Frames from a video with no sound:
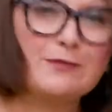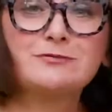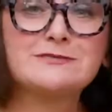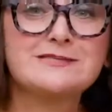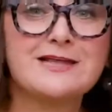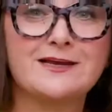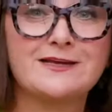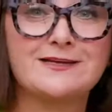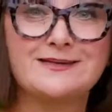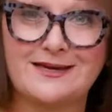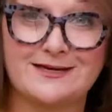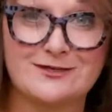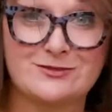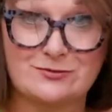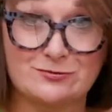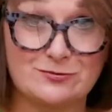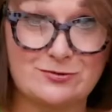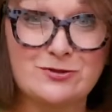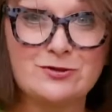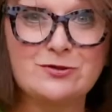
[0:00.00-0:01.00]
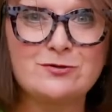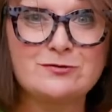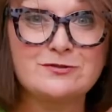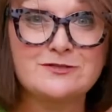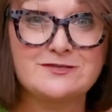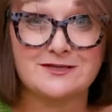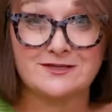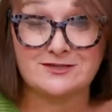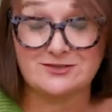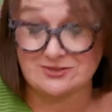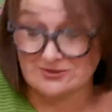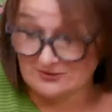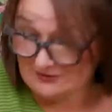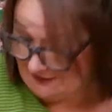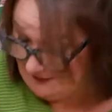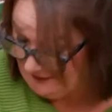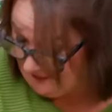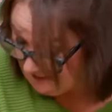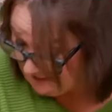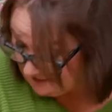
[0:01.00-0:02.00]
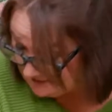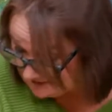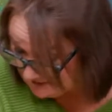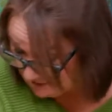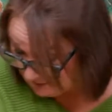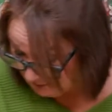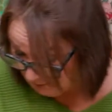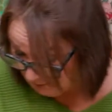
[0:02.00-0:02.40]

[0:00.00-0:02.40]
was like a national shortage. So the